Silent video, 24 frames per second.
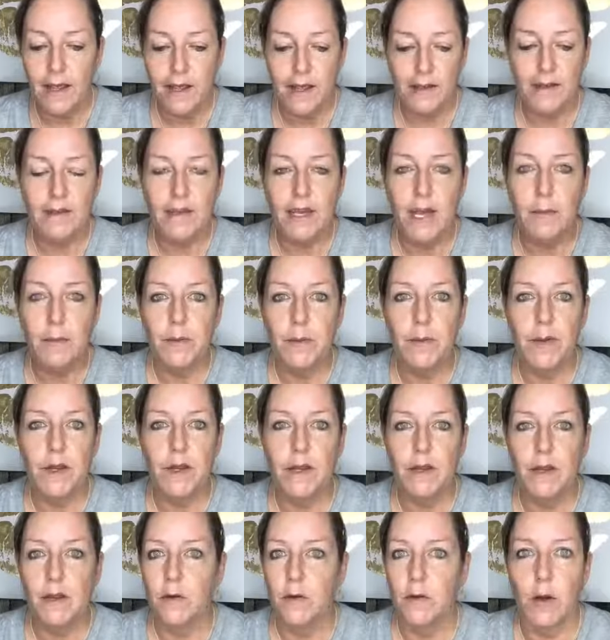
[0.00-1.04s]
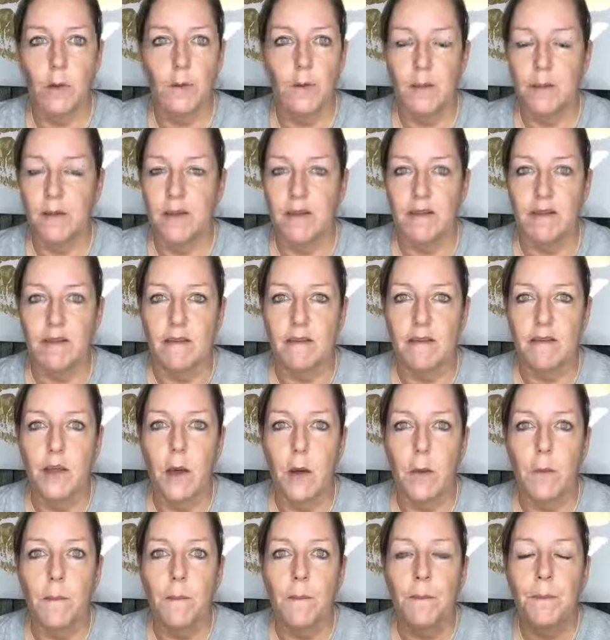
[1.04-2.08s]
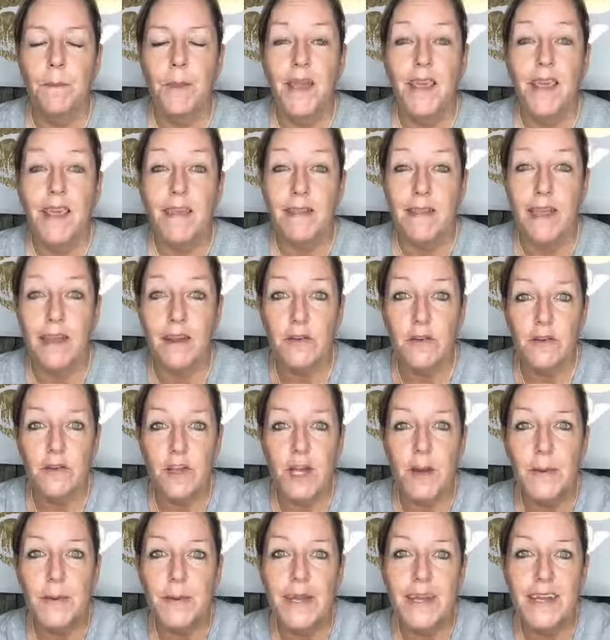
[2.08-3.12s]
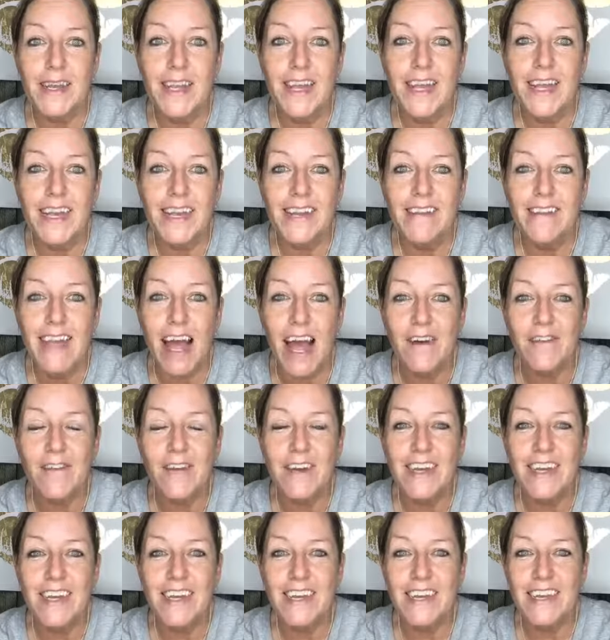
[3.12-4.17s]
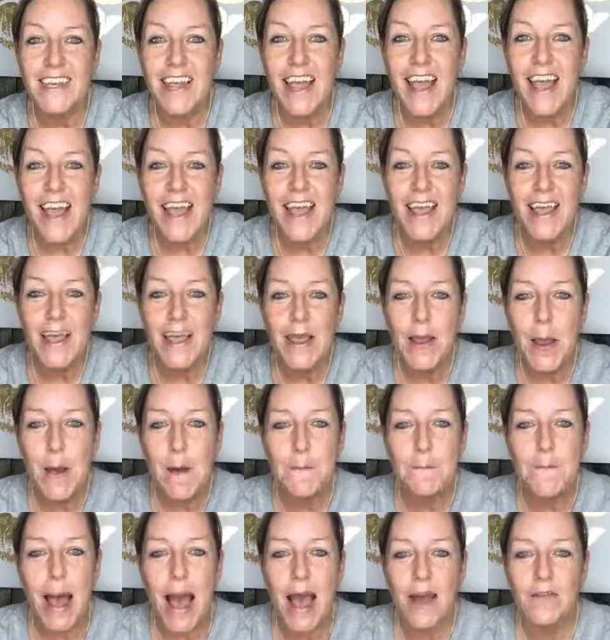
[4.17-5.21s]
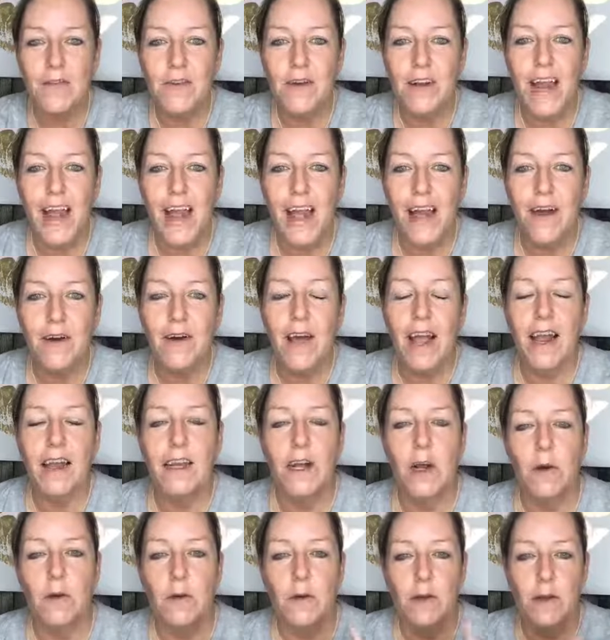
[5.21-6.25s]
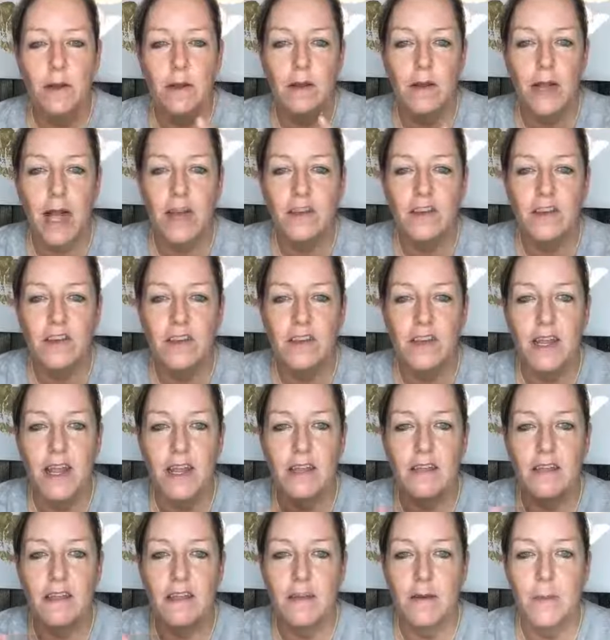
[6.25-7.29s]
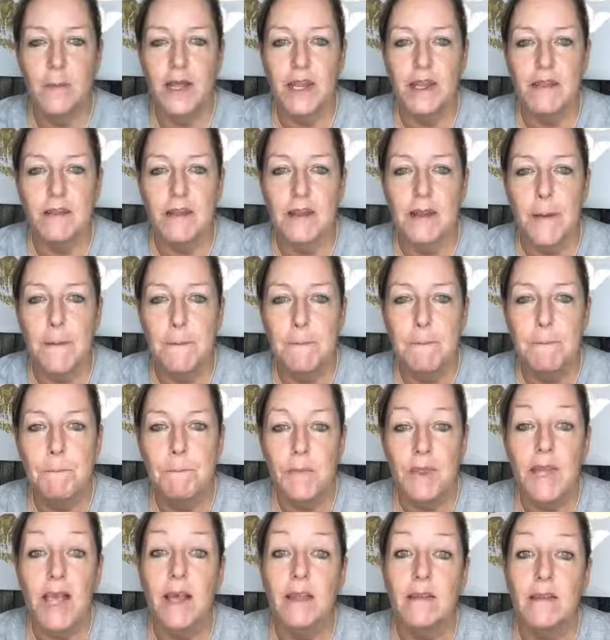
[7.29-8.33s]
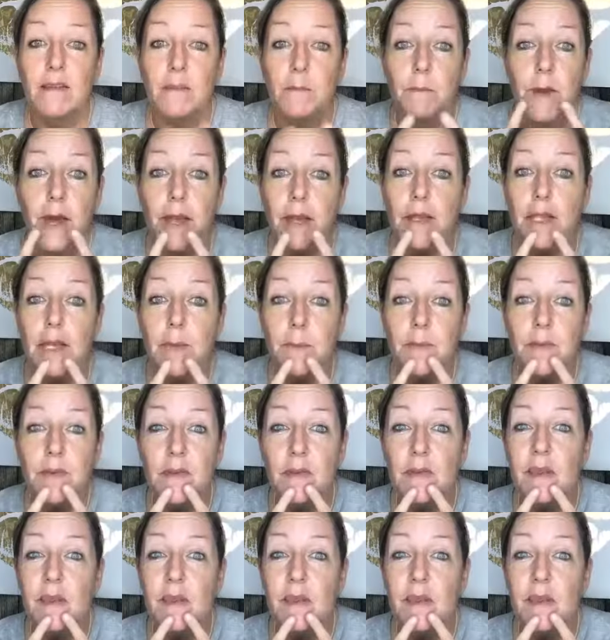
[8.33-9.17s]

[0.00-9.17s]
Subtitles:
Just helps me to grow my business. So thanks for stopping in, ladies. Have a good day. Bye for now. I know, lash extend is amazing. Yes, my lips,